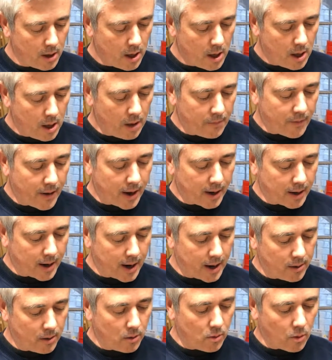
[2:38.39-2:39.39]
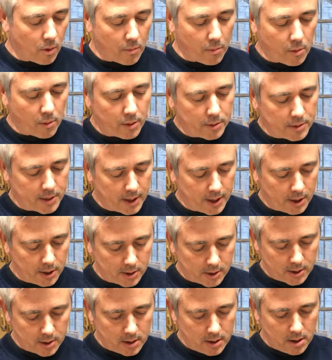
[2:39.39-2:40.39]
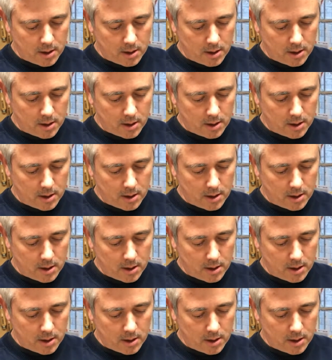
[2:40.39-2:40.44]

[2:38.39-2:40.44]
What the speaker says: If I had gotten a normal rotation,